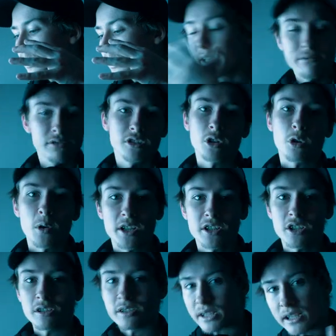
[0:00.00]
leave the
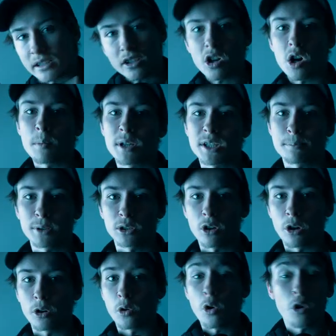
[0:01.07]
questions in the comments
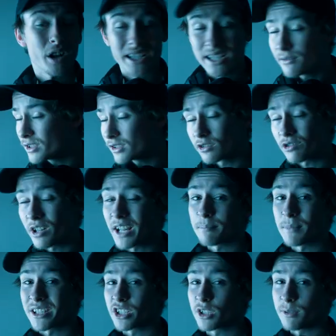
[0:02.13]
below or even direct
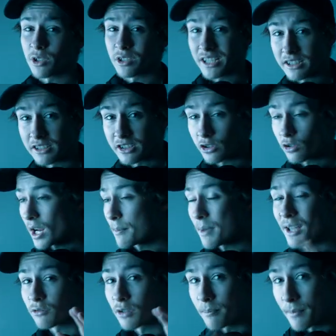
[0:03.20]
message me on Instagram. And